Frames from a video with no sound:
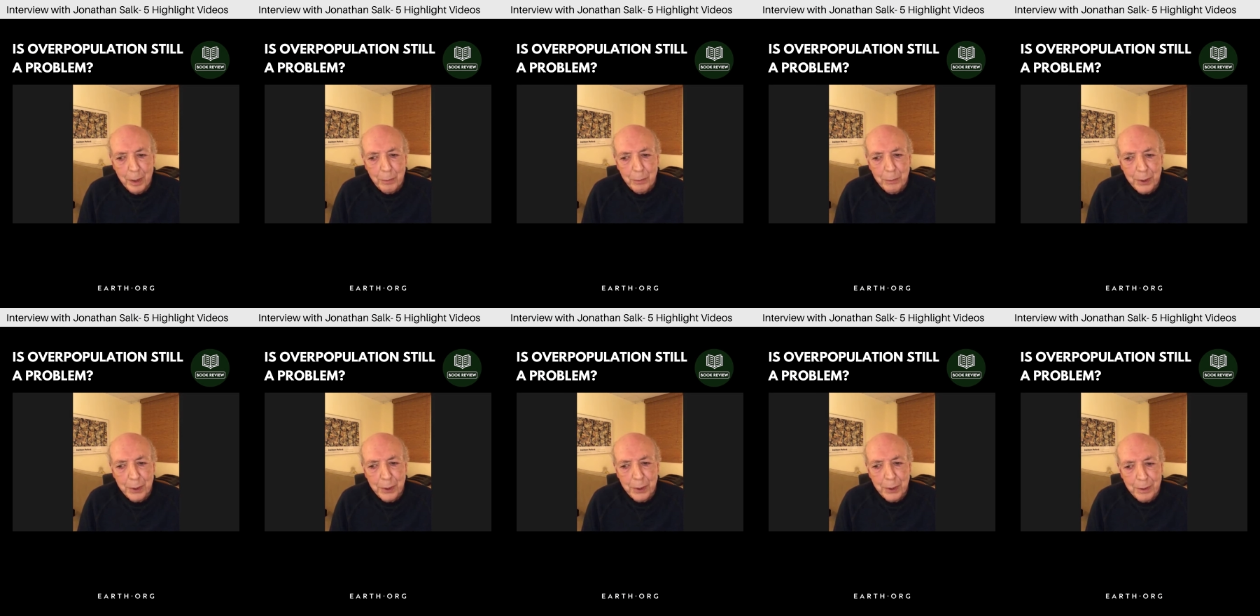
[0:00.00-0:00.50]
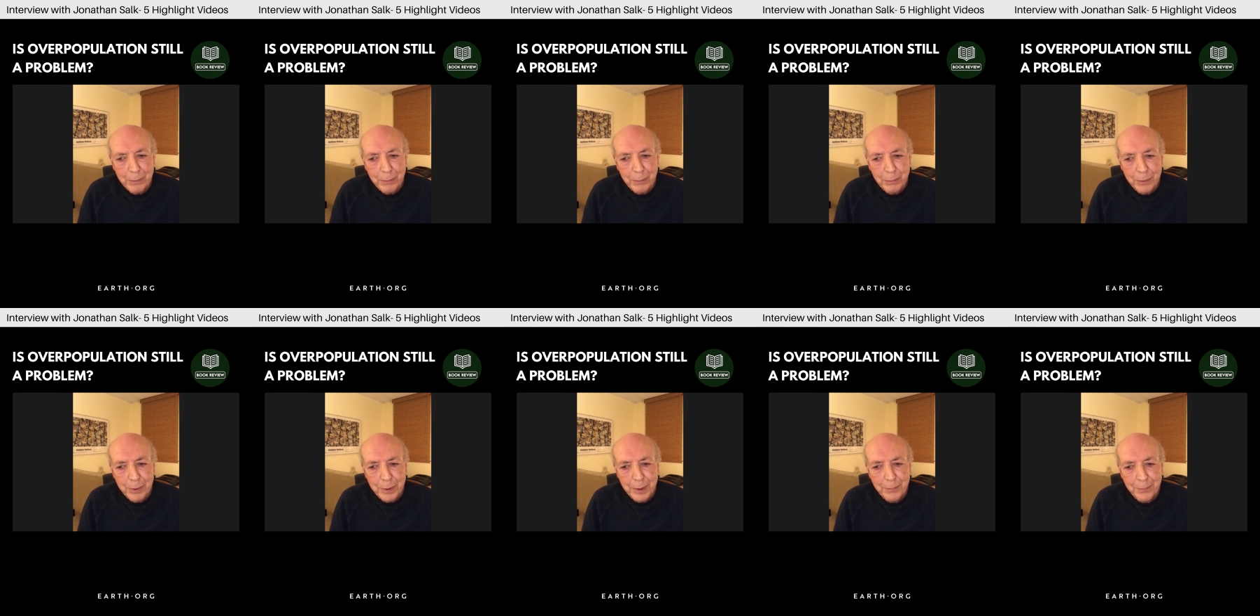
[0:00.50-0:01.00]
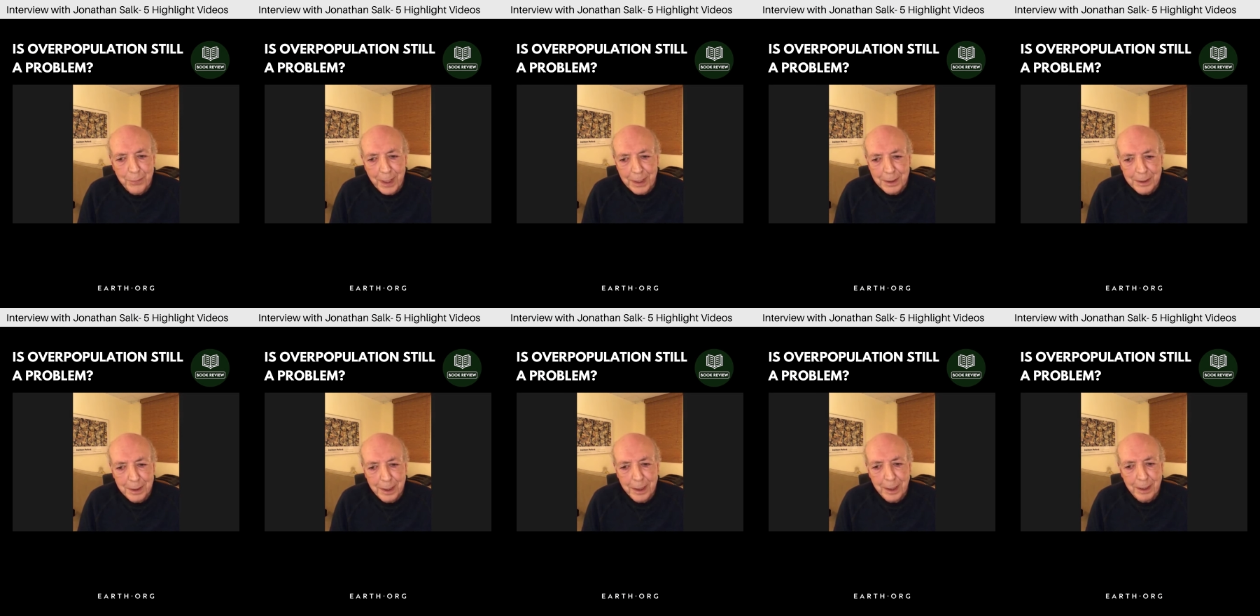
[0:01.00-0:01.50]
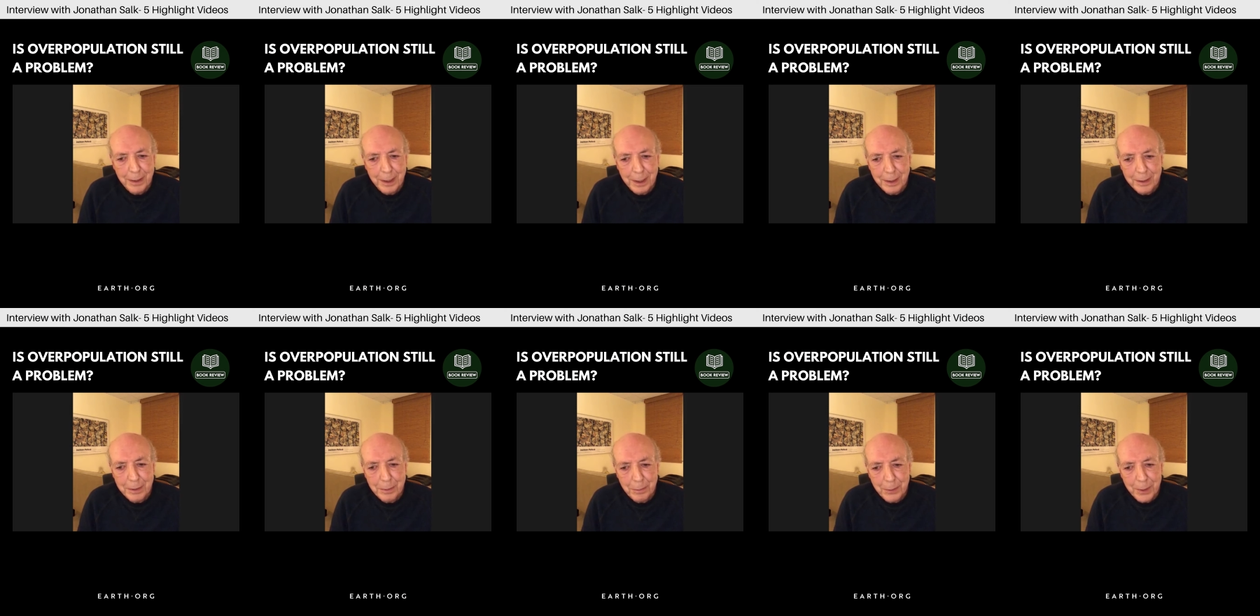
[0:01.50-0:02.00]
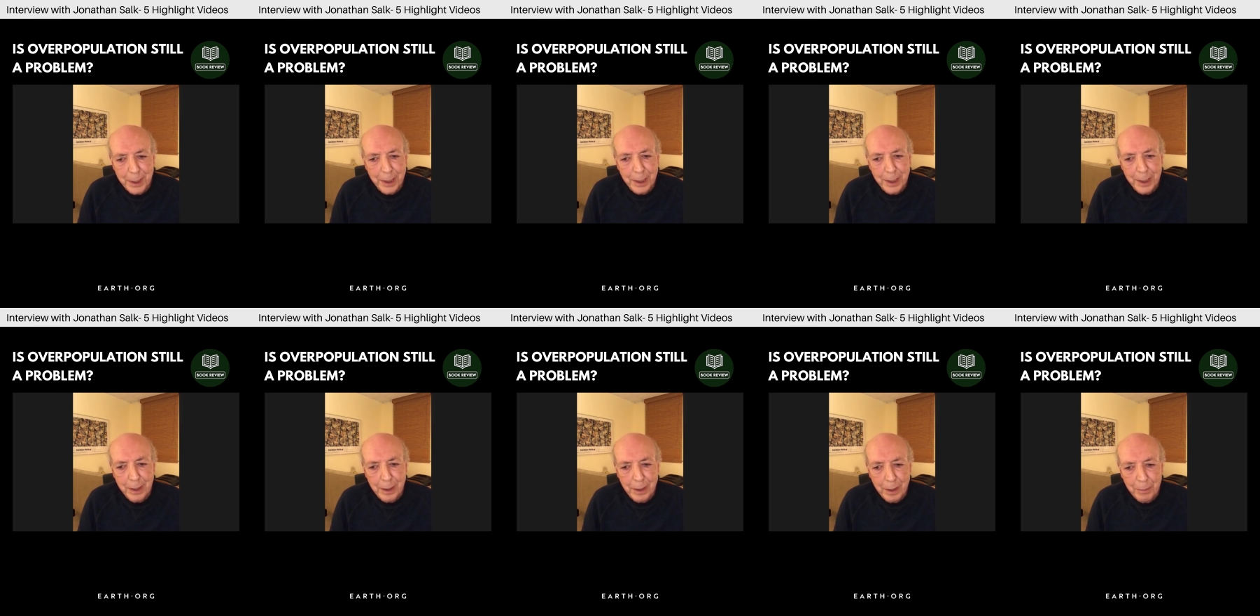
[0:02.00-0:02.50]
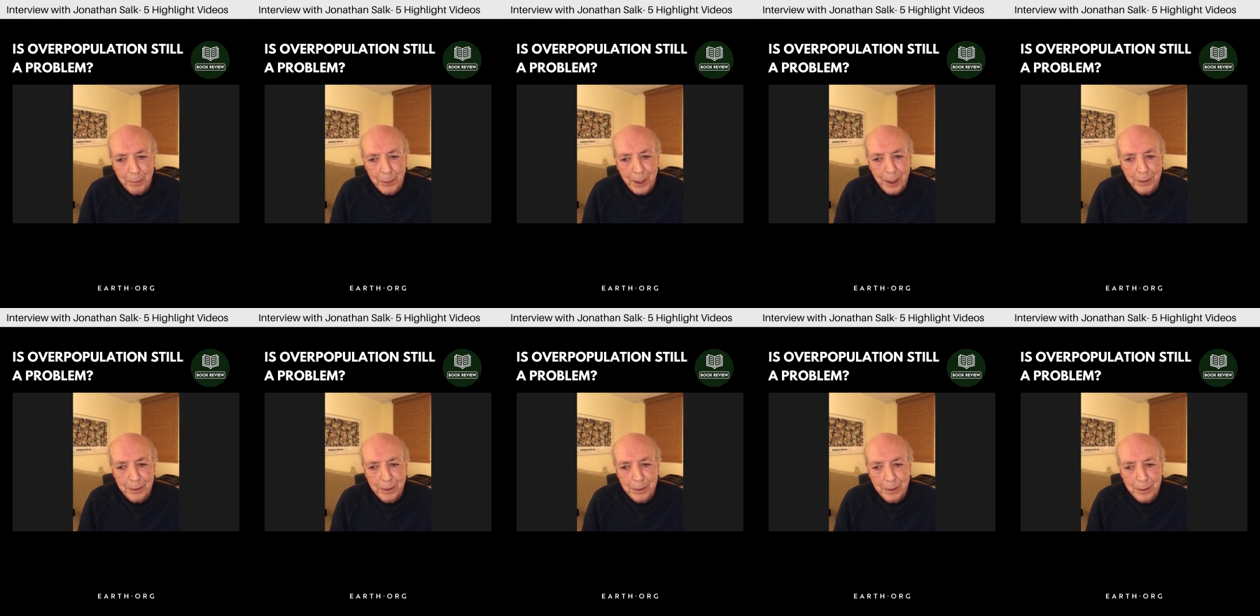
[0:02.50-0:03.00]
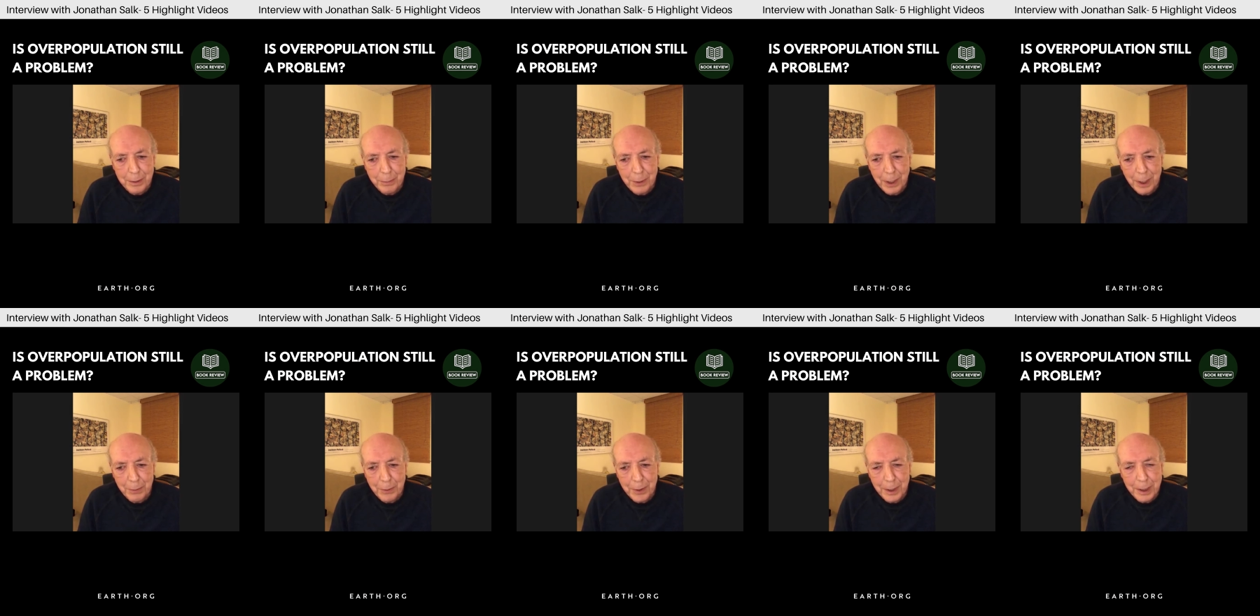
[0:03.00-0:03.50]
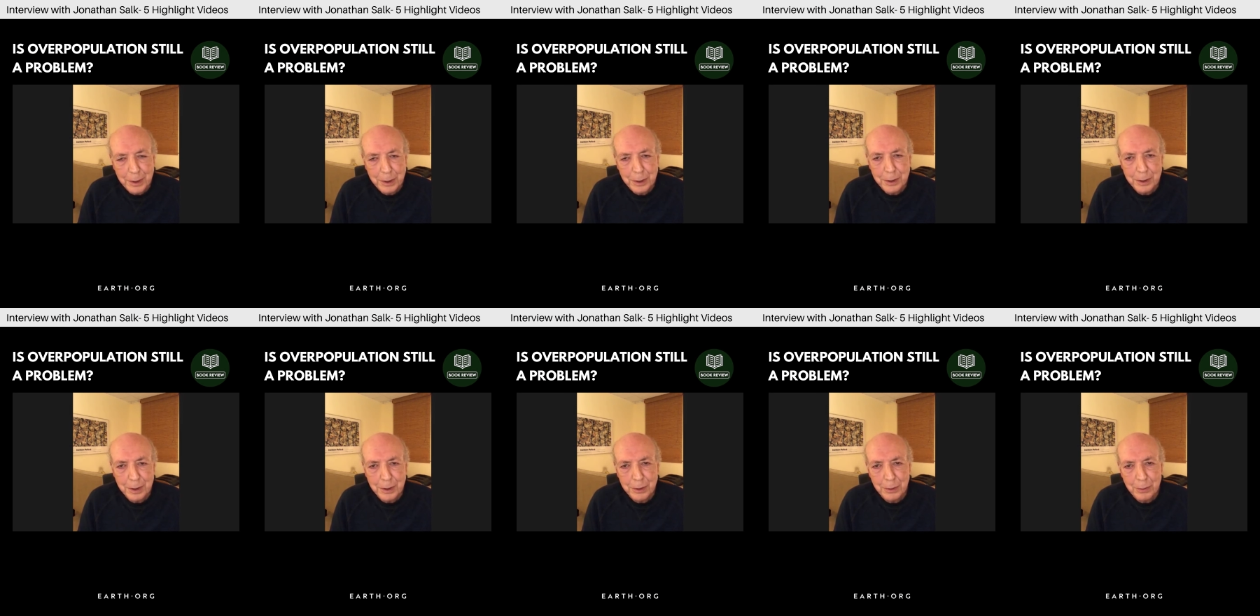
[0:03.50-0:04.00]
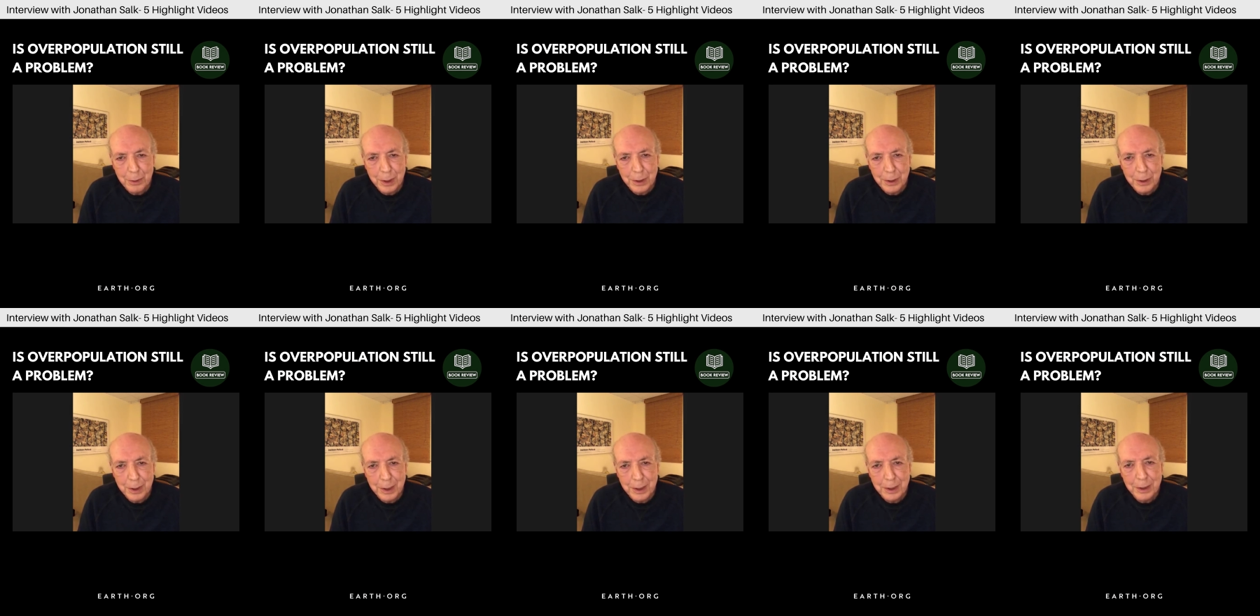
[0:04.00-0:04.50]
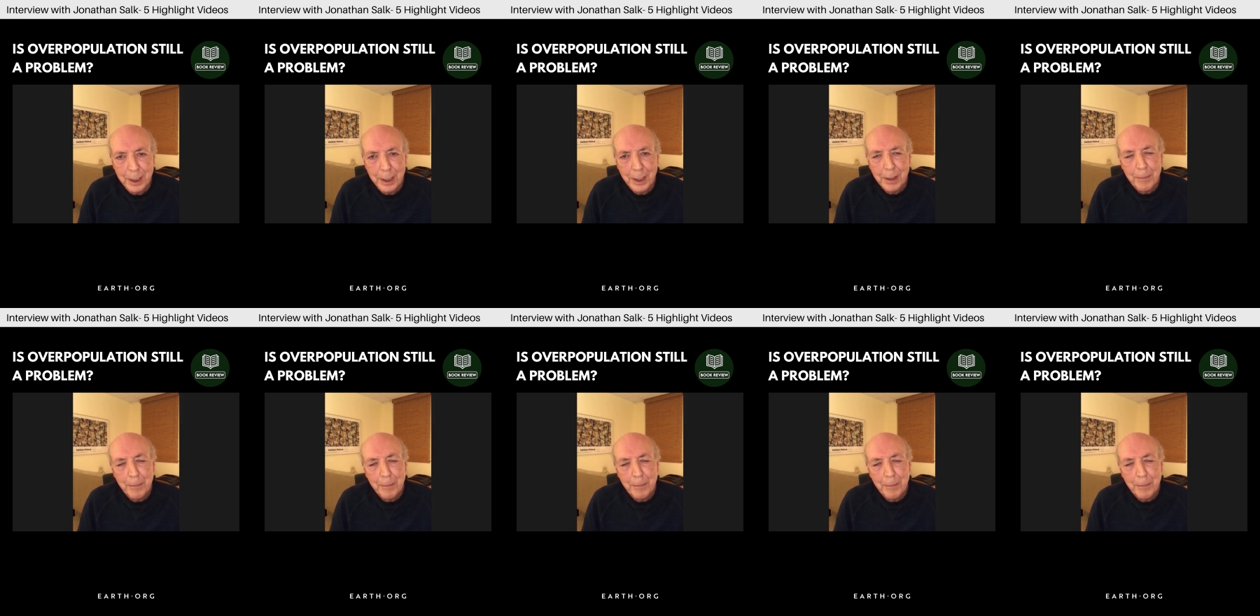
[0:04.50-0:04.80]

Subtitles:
But the really fascinating thing to me about the population situation is